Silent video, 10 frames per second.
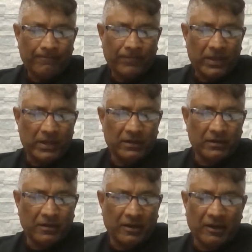In
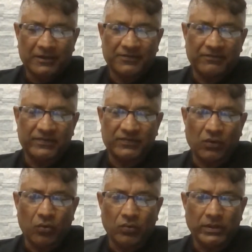a class of his
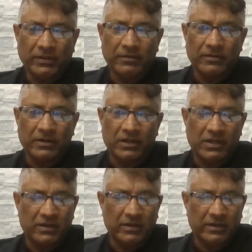own,
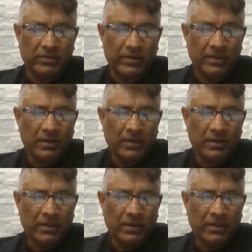he did